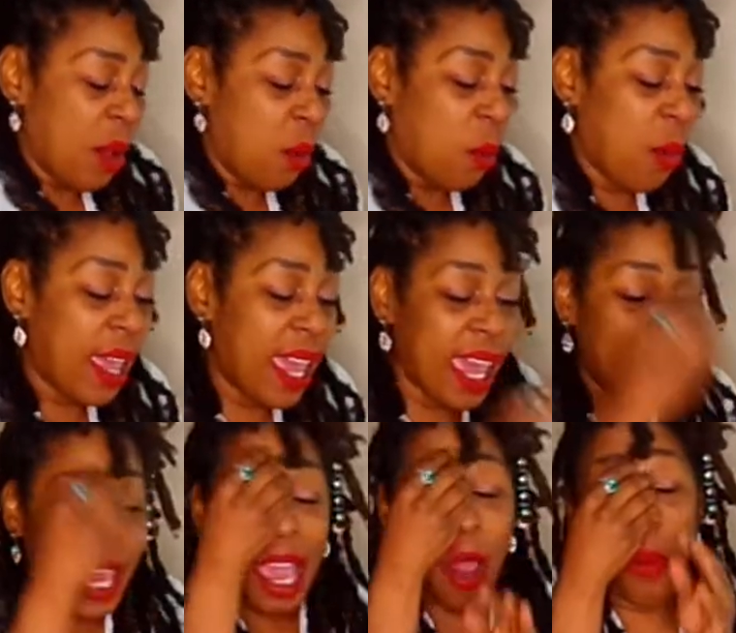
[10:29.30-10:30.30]

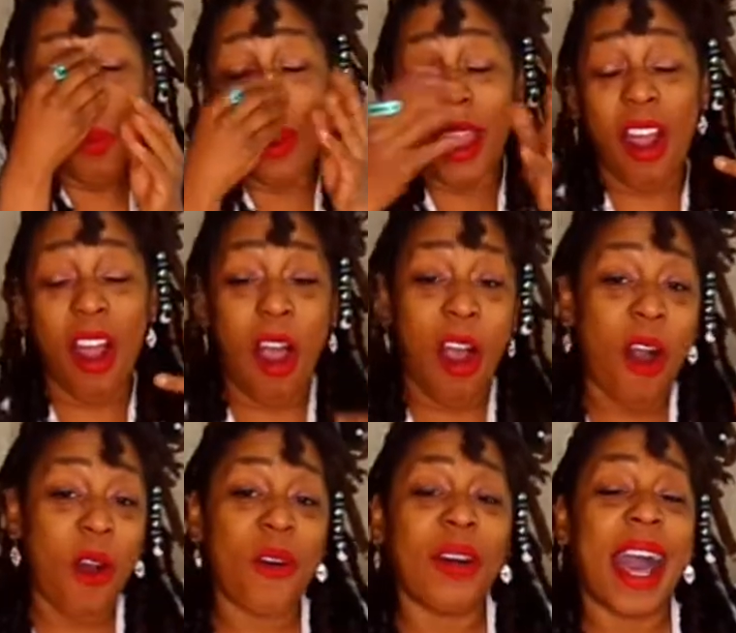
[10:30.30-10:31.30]
we are
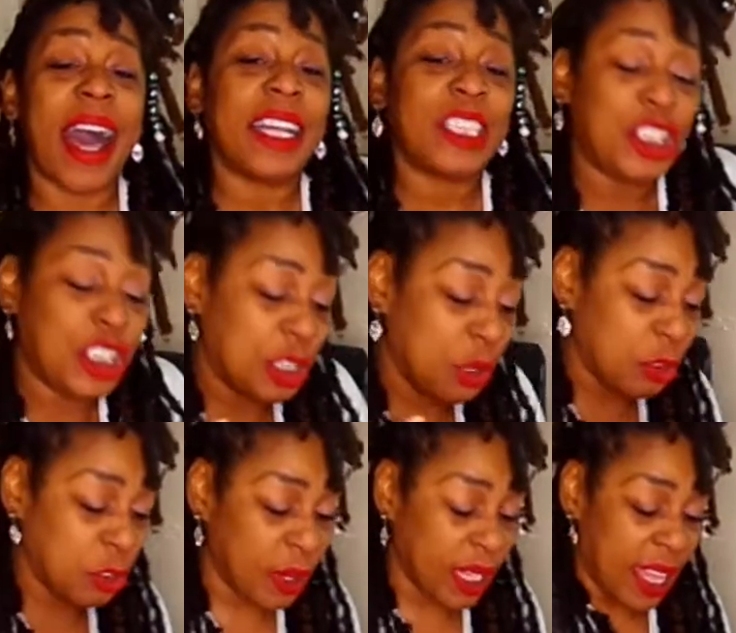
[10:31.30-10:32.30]
all God's
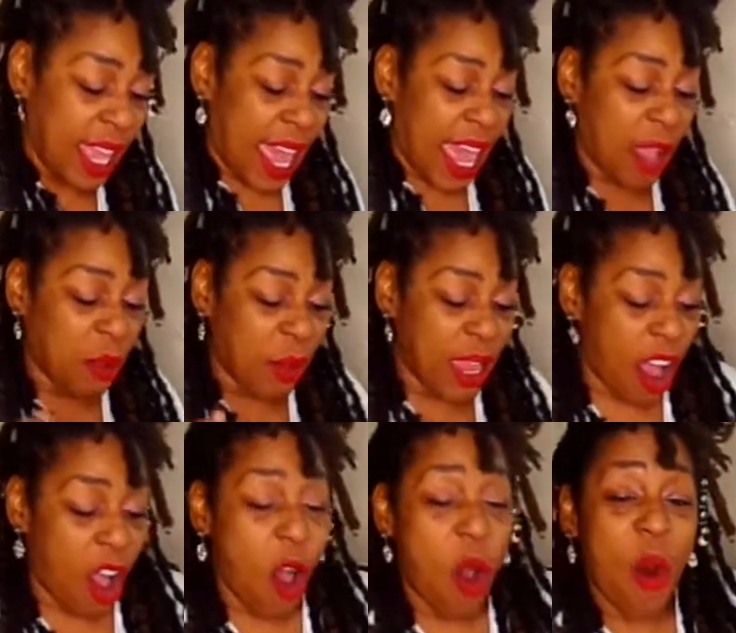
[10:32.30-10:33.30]
children, and we
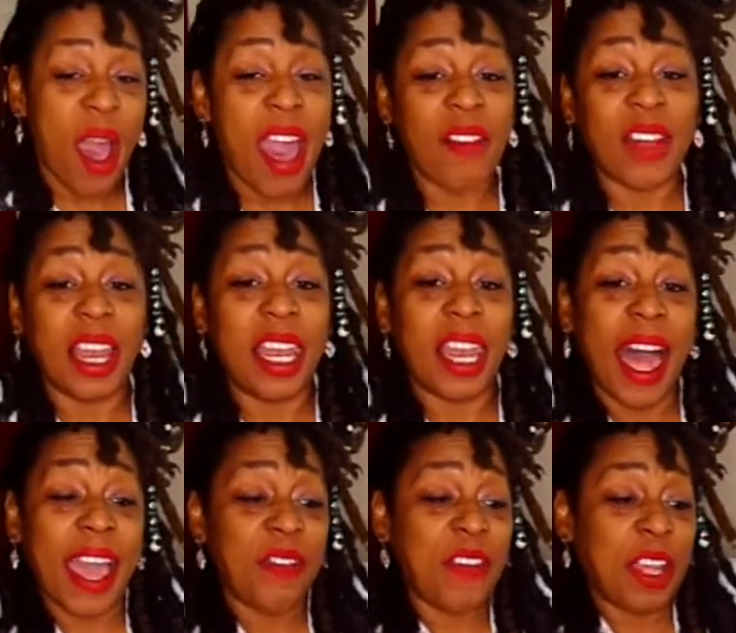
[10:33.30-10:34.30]
all have a
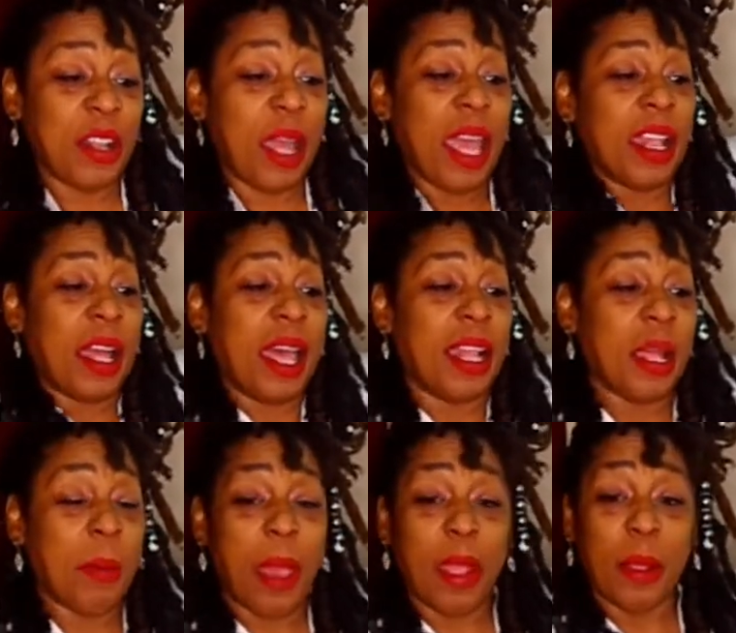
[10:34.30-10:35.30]
life in
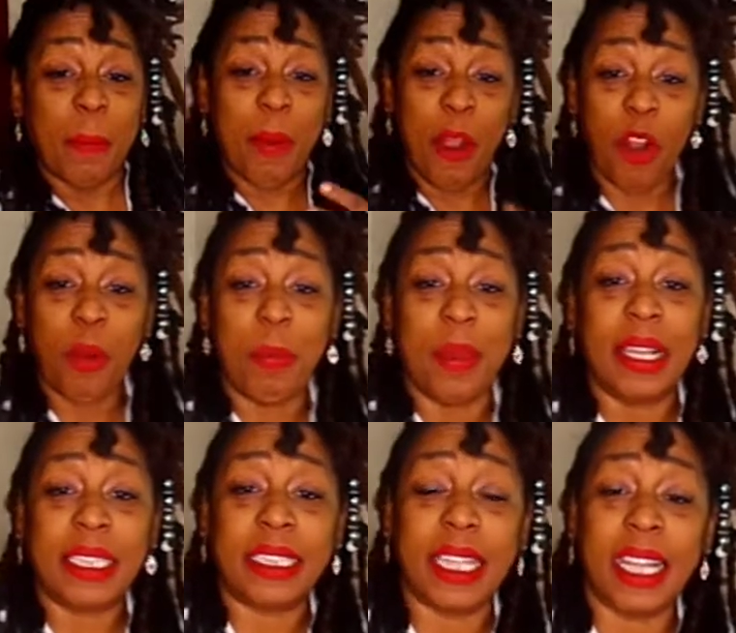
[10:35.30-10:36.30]
a
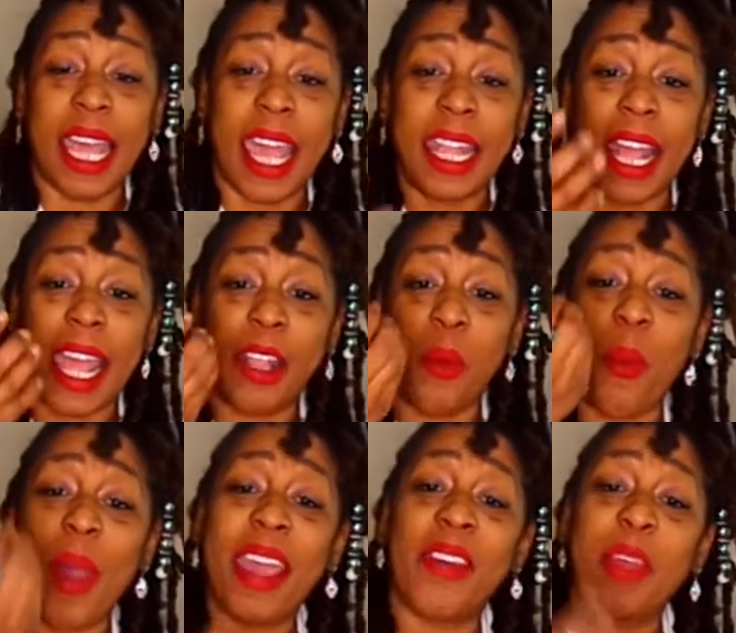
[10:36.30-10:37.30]
purpose in the
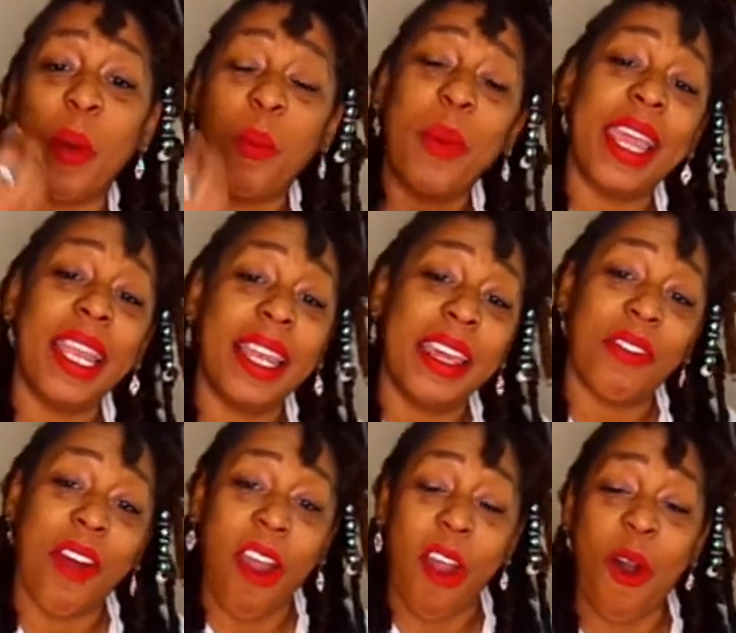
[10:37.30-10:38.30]
way that we live
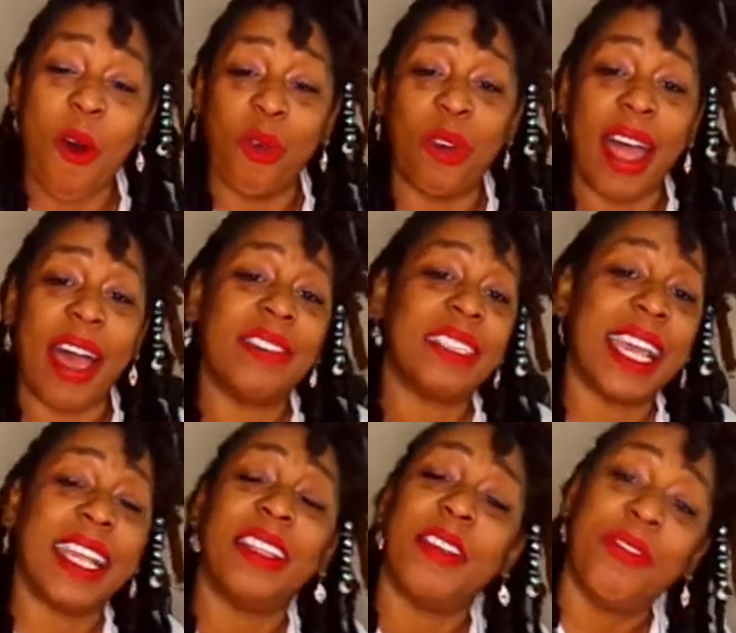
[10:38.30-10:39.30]
our own lives
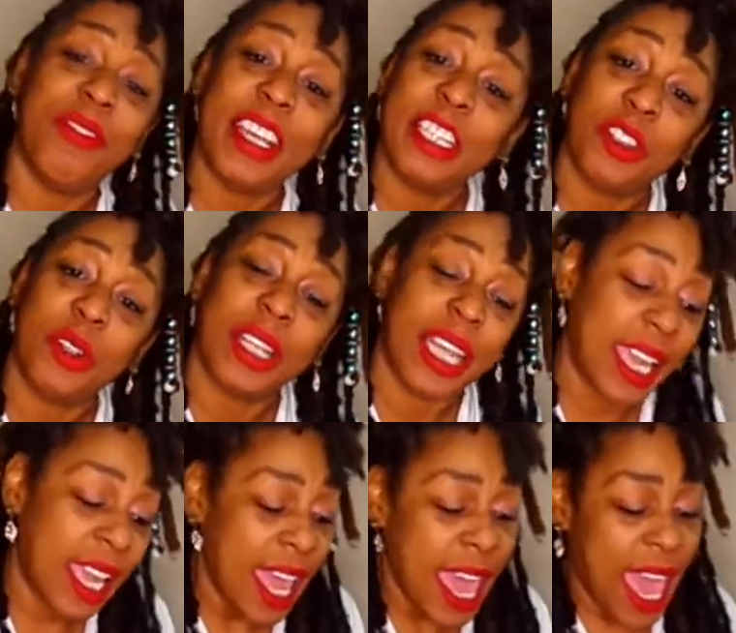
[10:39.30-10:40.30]
individually.
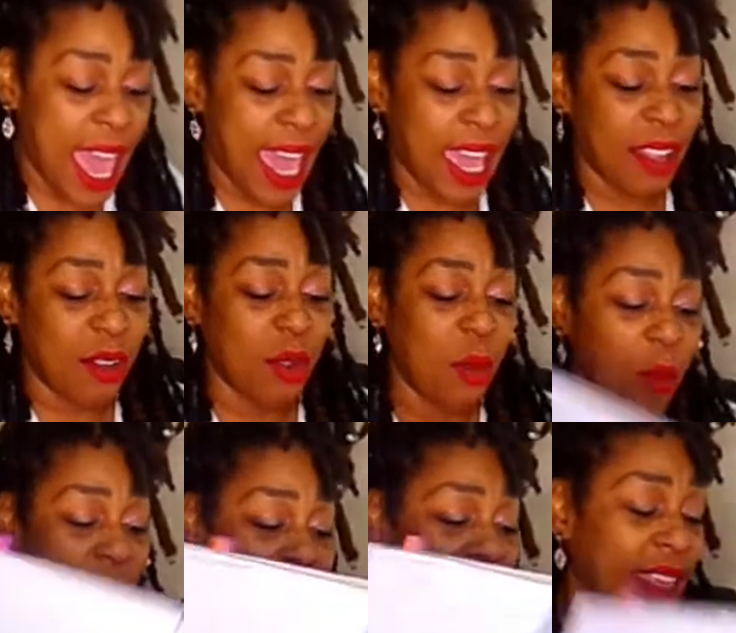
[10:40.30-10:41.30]
And the
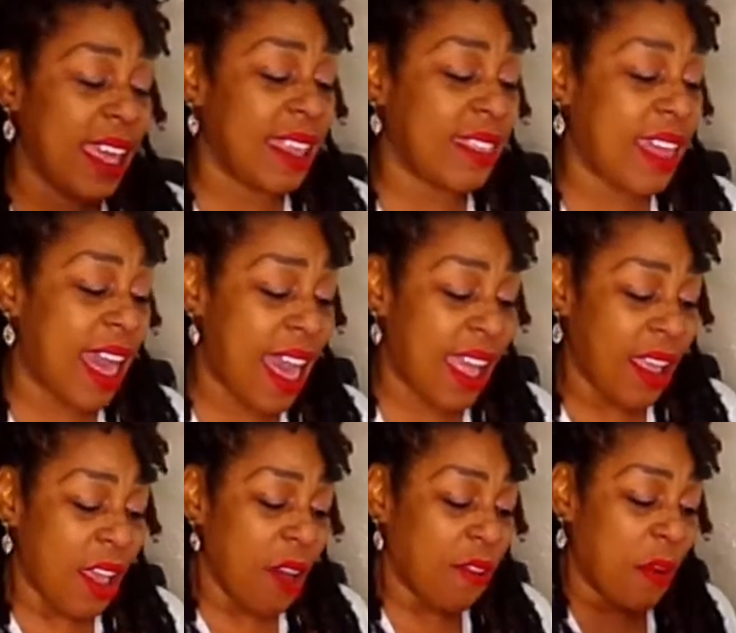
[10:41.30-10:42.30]
one thing that
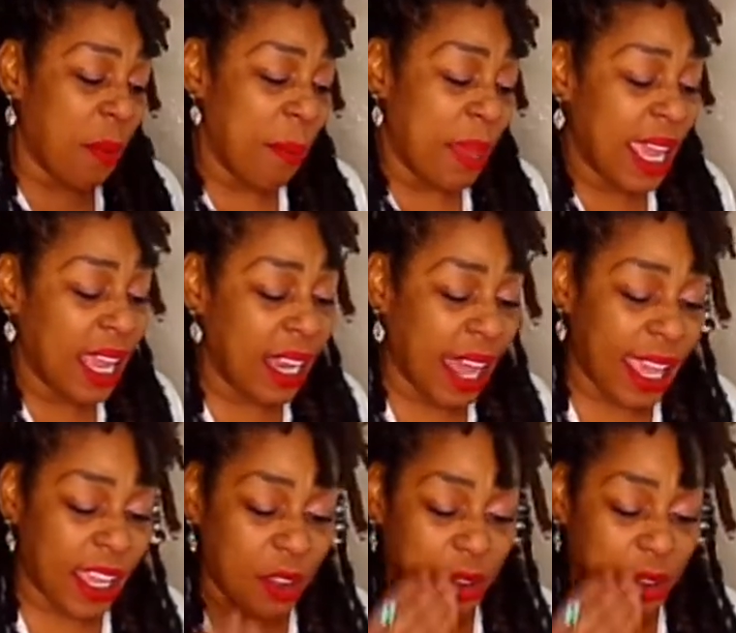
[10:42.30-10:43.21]
for me, like,